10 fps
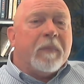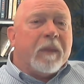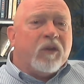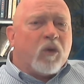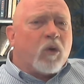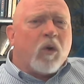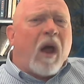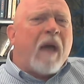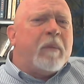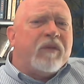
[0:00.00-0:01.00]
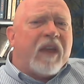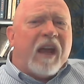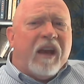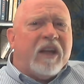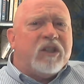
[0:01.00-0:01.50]
So crime of that
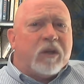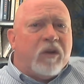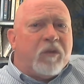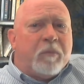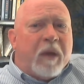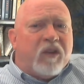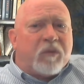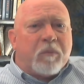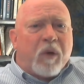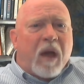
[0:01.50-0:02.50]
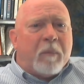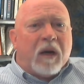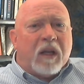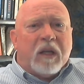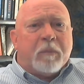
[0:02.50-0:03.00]
nature is based
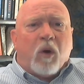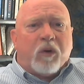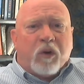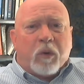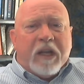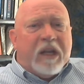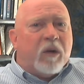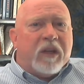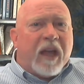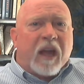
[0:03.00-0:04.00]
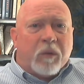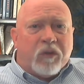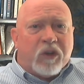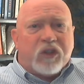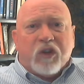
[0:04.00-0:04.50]
primarily upon greed or the
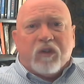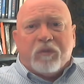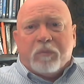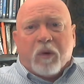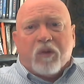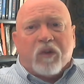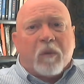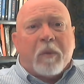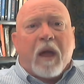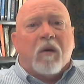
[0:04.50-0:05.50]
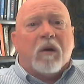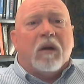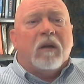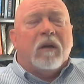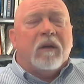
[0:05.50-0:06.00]
acquisition of personal power.
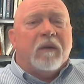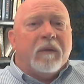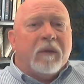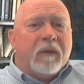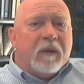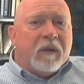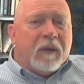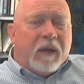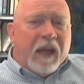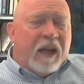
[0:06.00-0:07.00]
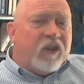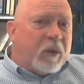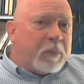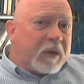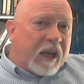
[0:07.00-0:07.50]
And its
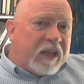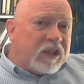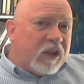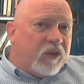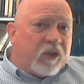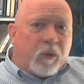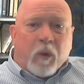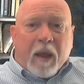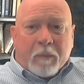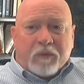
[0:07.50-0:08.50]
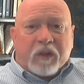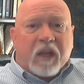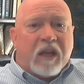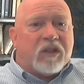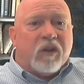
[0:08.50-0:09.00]
implications and
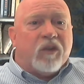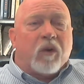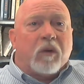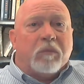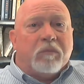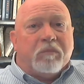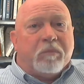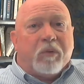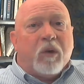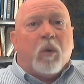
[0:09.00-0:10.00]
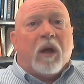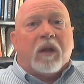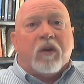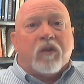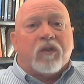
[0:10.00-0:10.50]
ramifications are pretty well
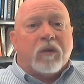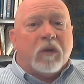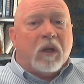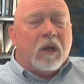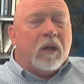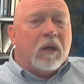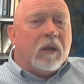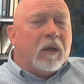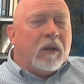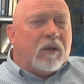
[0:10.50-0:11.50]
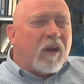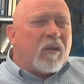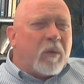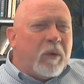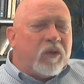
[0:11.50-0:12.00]
understood.
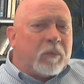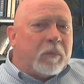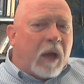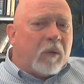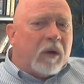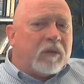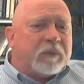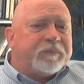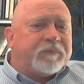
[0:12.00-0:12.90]
Terrorism, however,